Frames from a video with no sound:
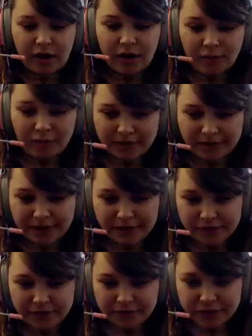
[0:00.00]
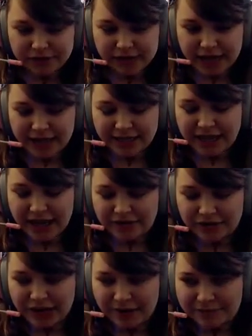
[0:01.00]
all my favorite music. Actually, I have
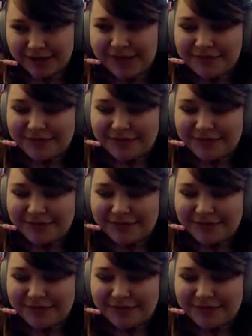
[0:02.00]
a crap ton of